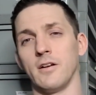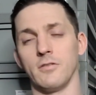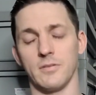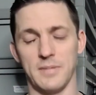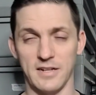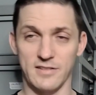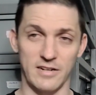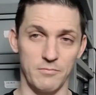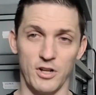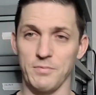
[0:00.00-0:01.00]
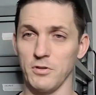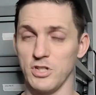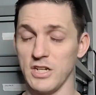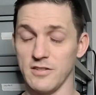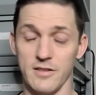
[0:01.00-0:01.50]
some hets that have multiple
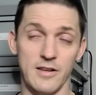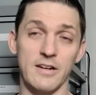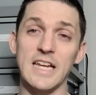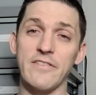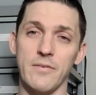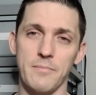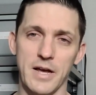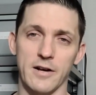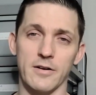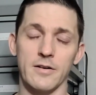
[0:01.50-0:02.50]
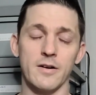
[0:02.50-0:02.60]
genes in there, even better.